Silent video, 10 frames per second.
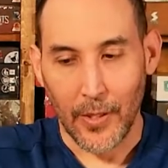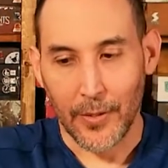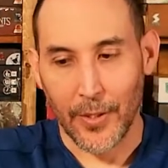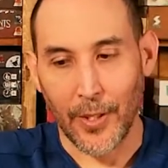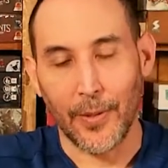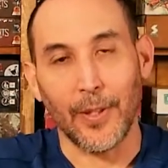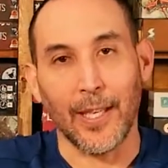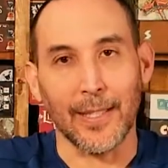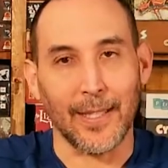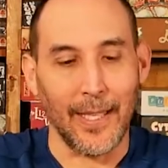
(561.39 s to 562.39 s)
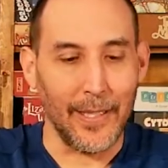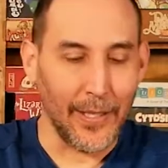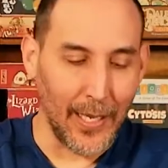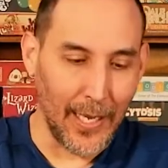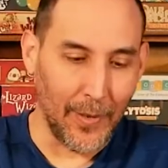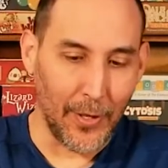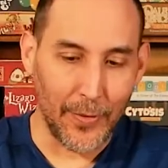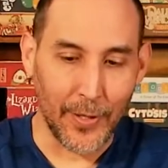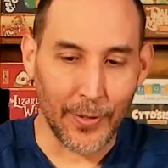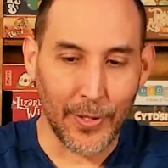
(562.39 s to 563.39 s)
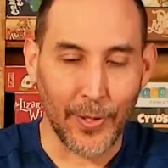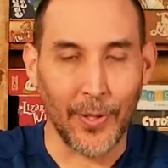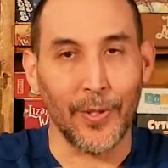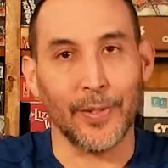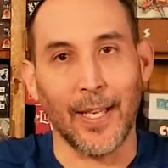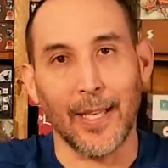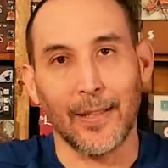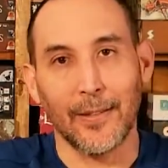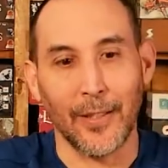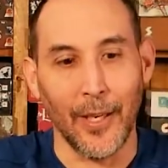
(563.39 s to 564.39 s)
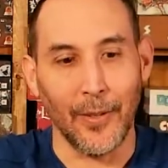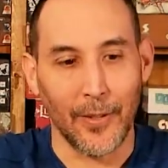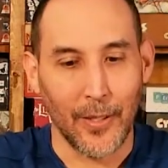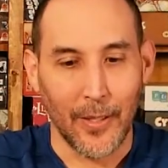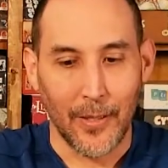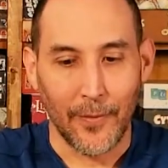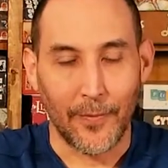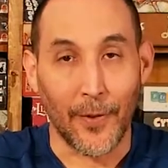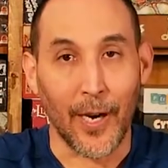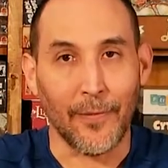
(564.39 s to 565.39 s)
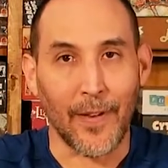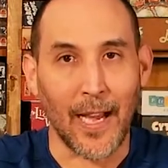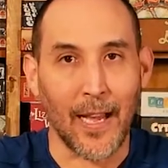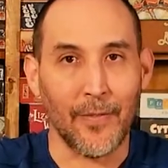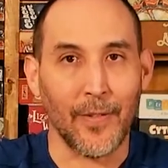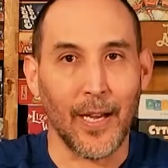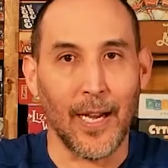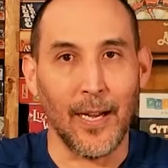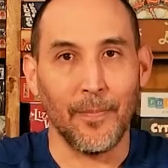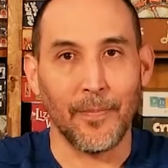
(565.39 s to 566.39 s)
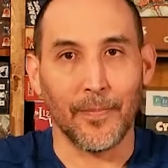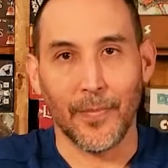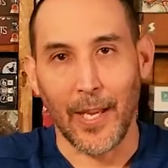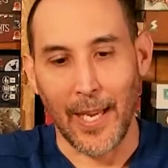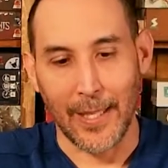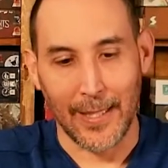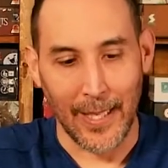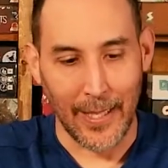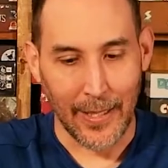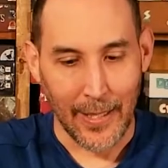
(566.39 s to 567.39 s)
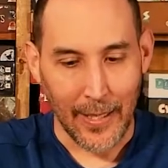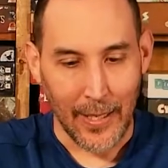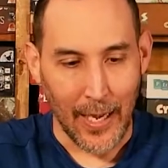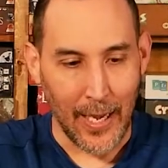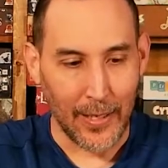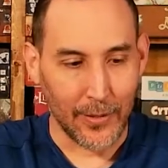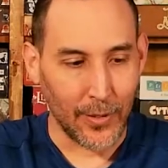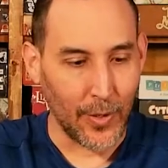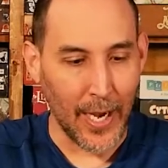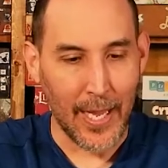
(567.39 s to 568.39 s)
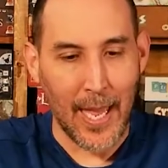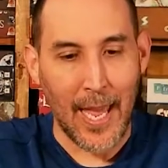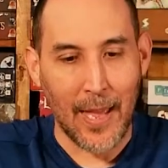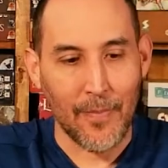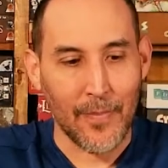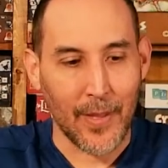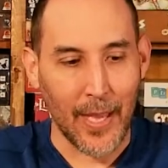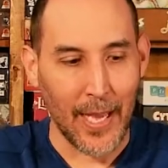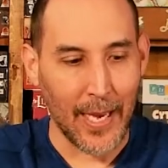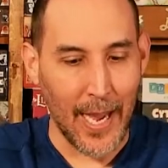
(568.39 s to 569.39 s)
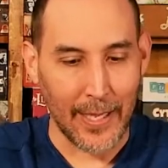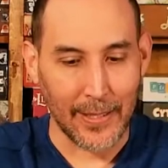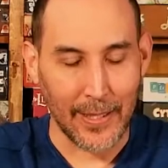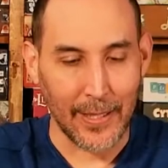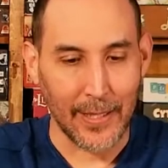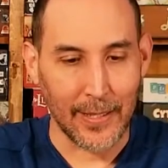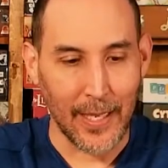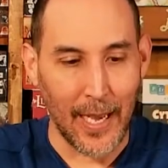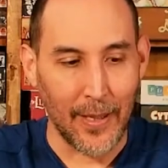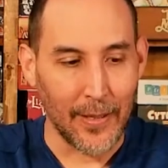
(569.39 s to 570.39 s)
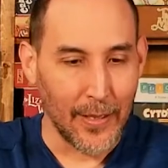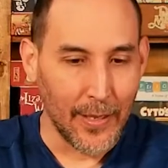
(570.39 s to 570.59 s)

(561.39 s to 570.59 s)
so, like I said, uh, overall total is like, you know, four out of five, um, eight out of 10. Uh, great game, and I can see this uh,